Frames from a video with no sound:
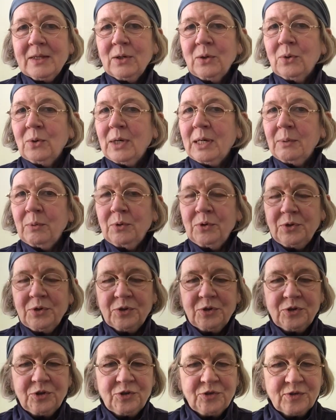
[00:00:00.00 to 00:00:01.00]
Oh, I
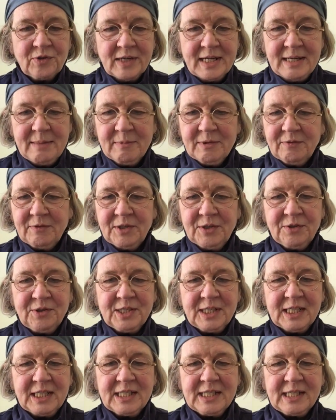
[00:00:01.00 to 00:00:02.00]
wouldn't dream of
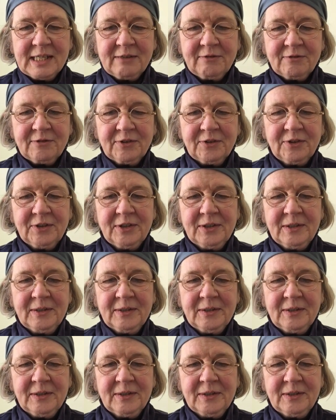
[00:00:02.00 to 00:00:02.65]
using saffron.